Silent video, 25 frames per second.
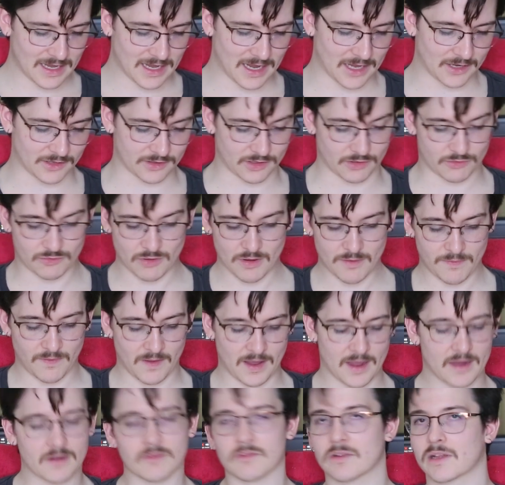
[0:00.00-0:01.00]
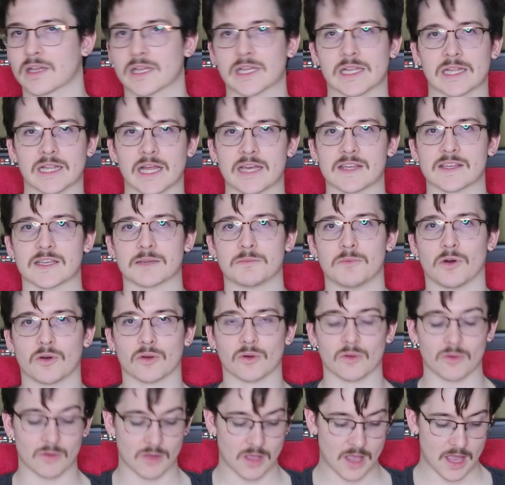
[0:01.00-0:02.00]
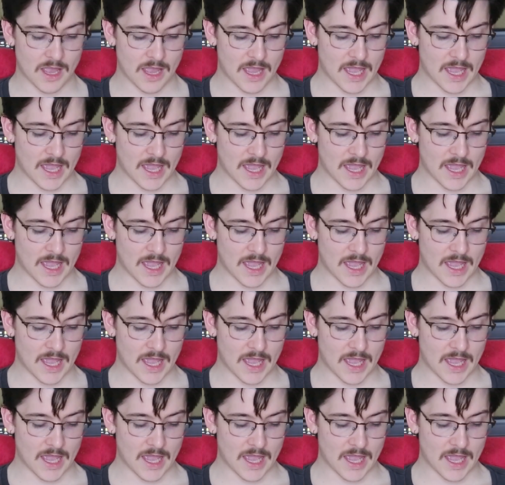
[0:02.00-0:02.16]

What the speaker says: You got the Gryph-hound, classic model.